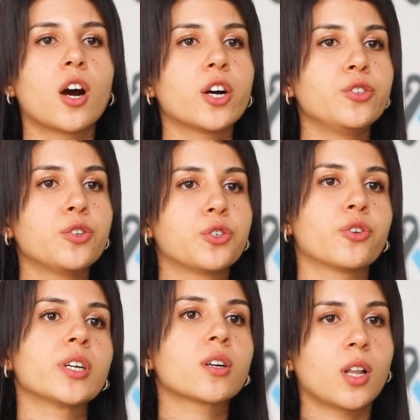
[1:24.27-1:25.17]
our new
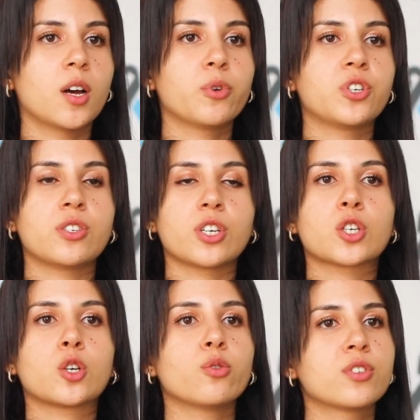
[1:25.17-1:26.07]
tutoring club which is
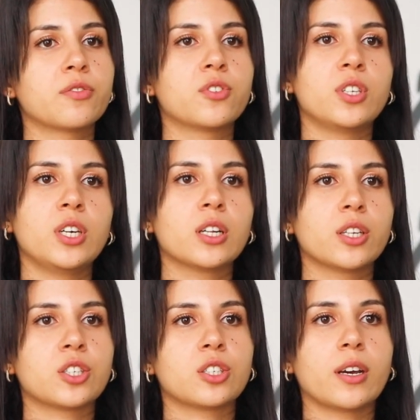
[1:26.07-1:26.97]
exclusive to the
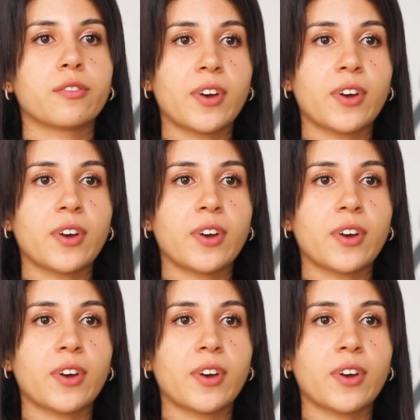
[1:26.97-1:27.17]
English